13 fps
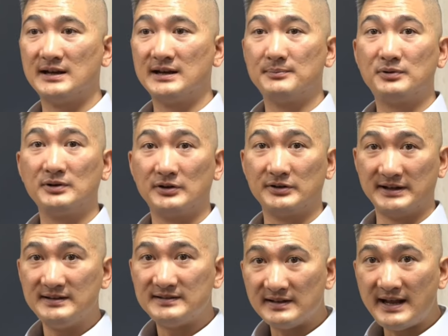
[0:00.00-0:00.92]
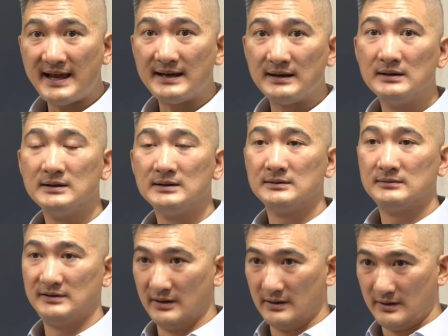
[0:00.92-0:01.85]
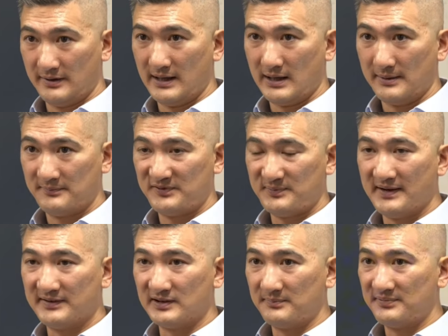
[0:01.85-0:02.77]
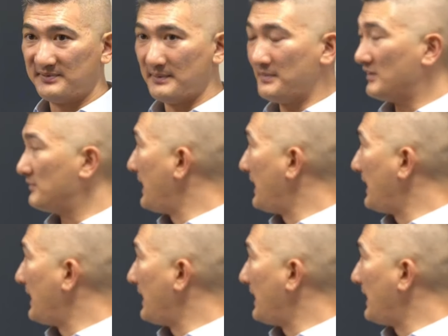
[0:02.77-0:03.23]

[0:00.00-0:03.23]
I need to put it on the internet, spend some bit of